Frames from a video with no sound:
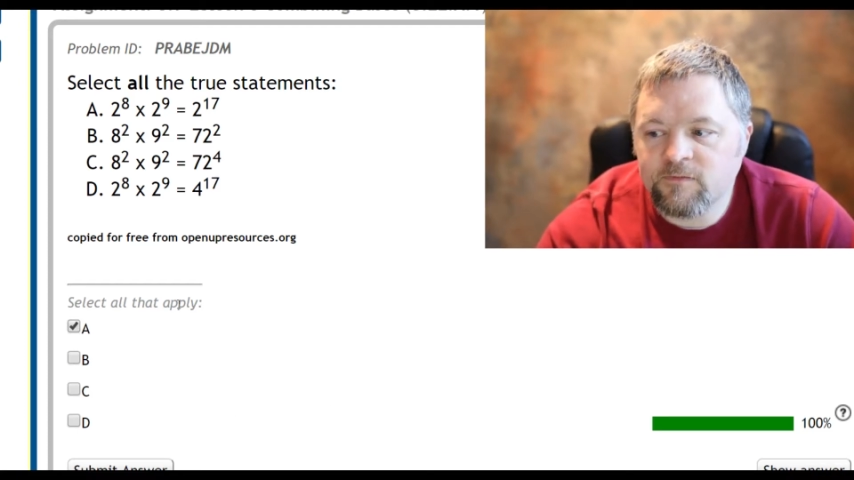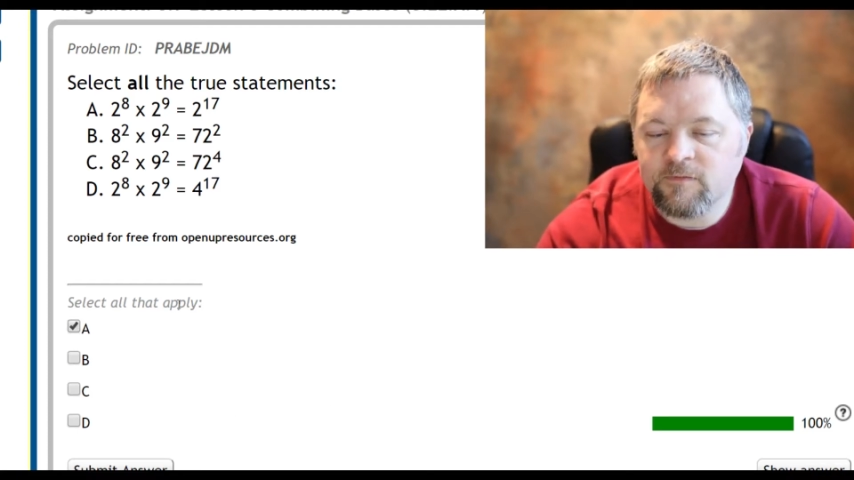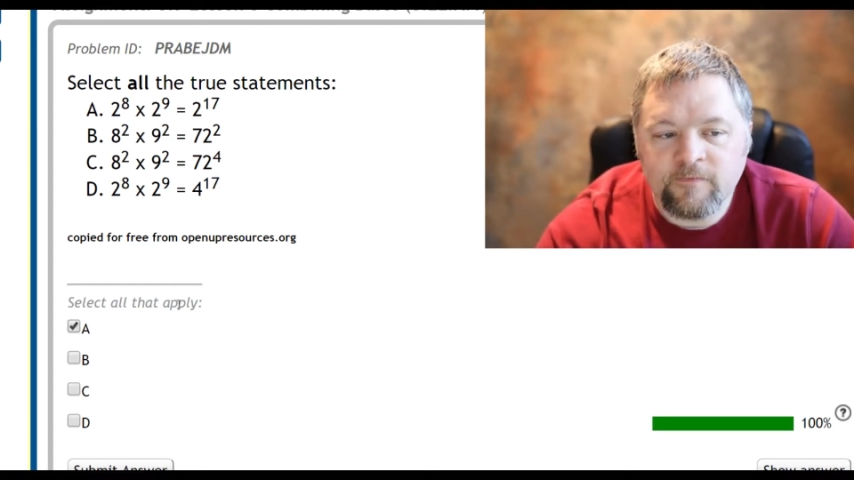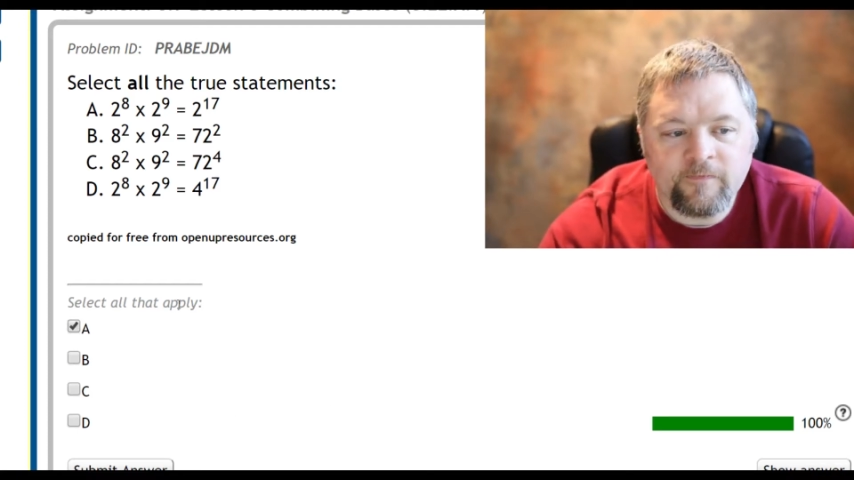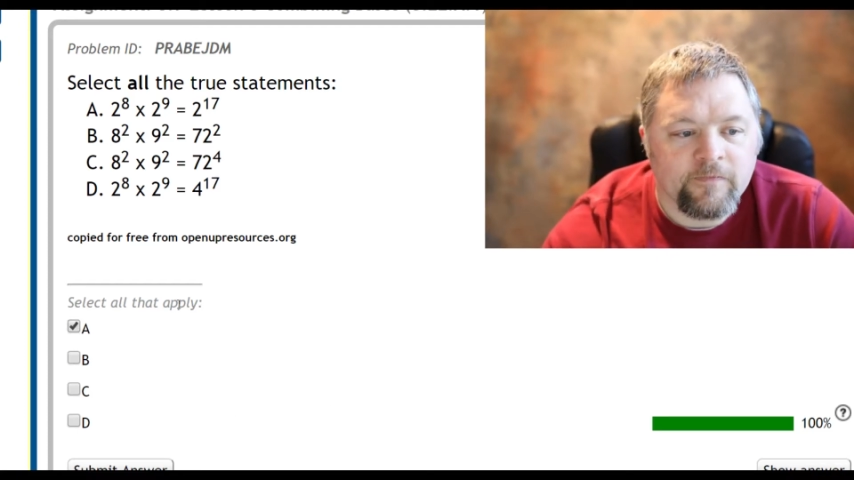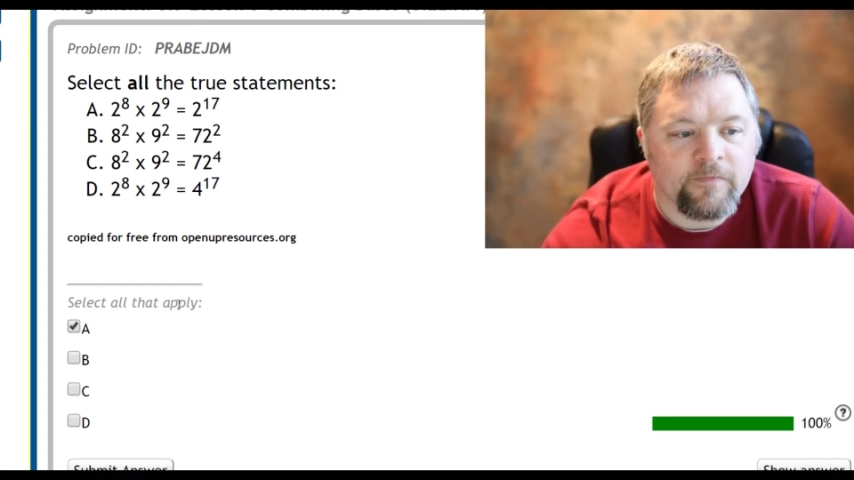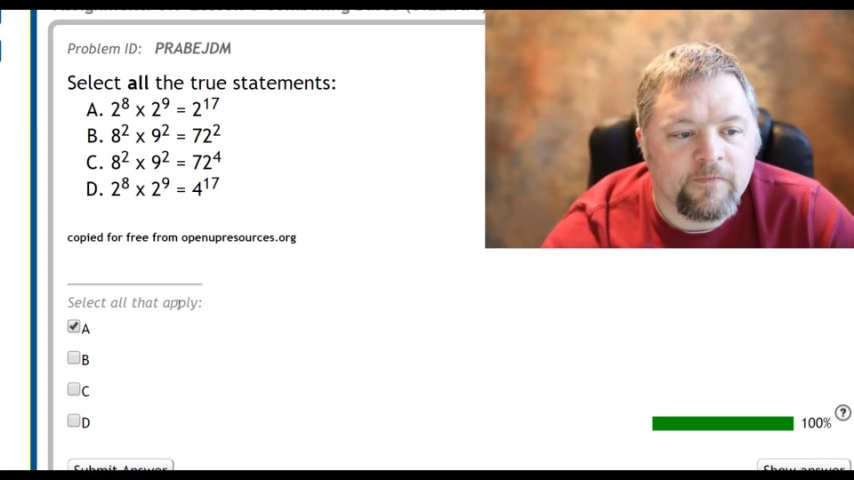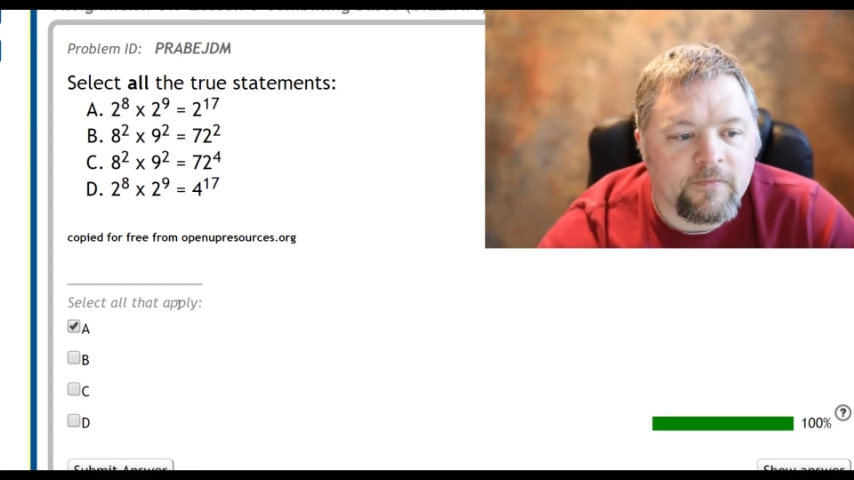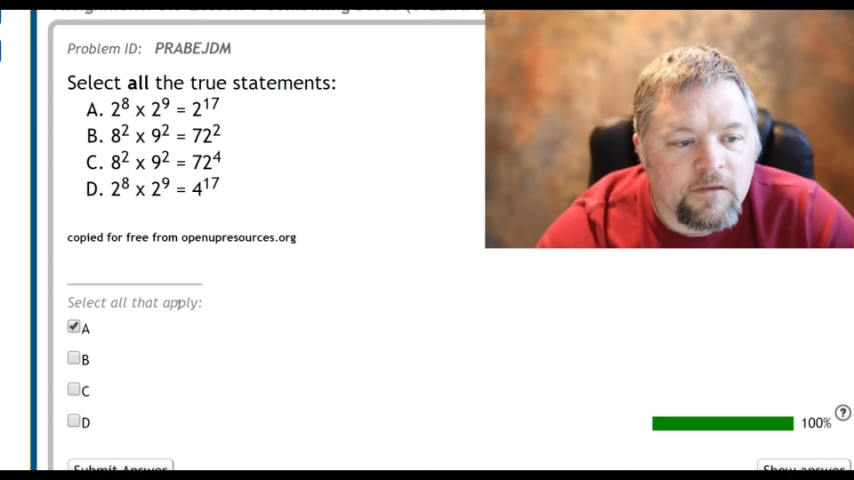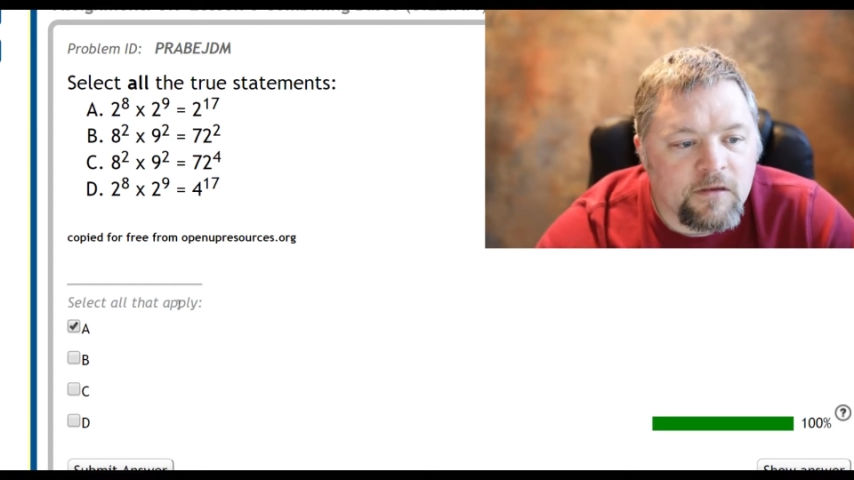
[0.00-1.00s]
like
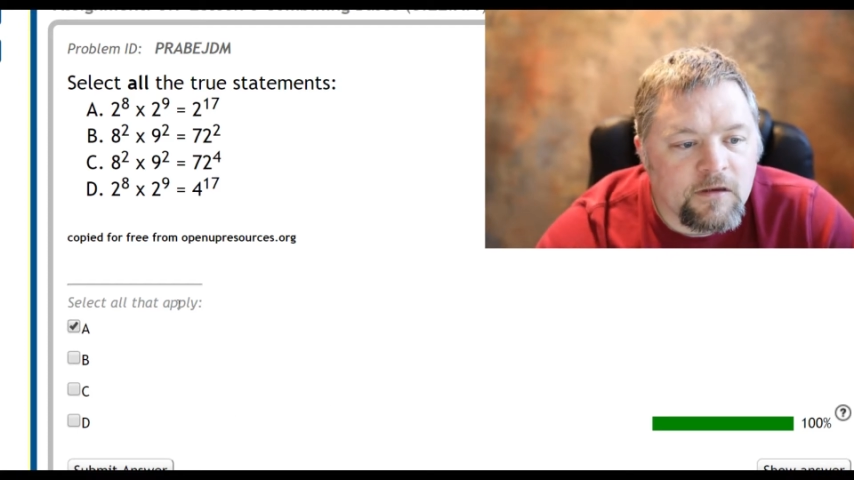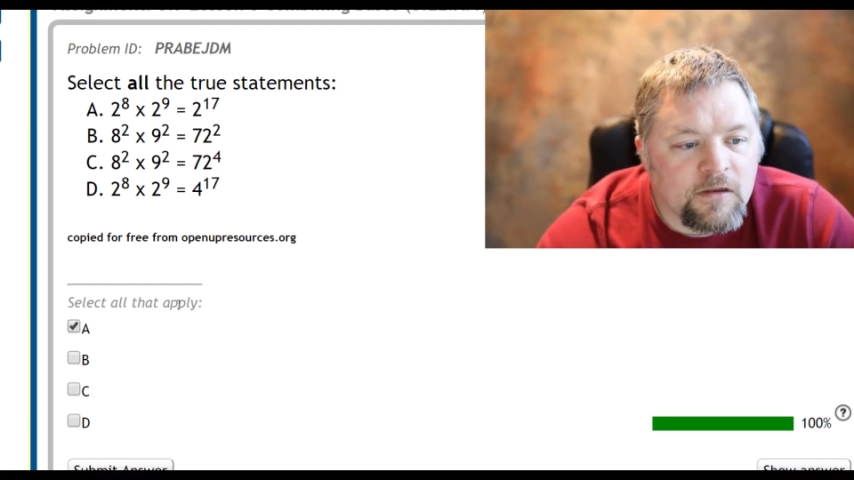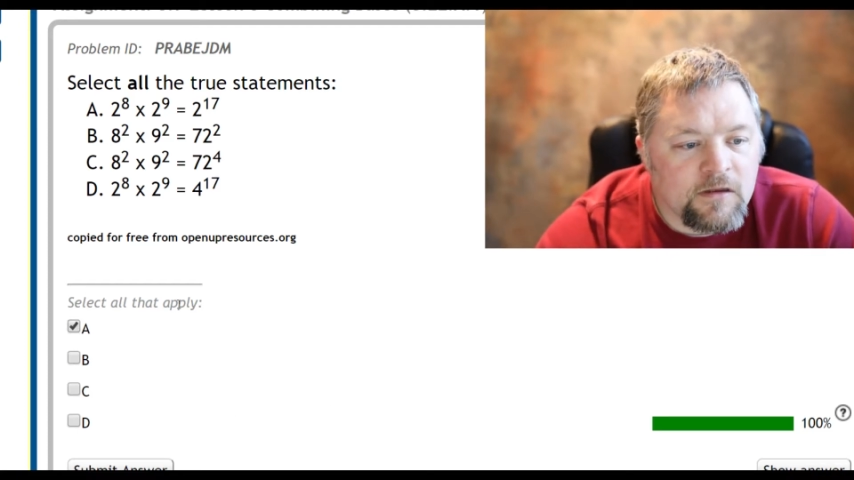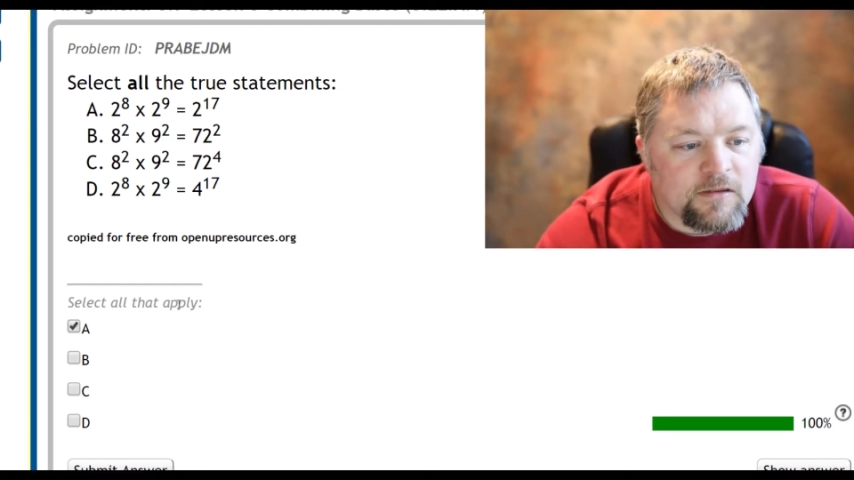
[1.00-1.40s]
bases,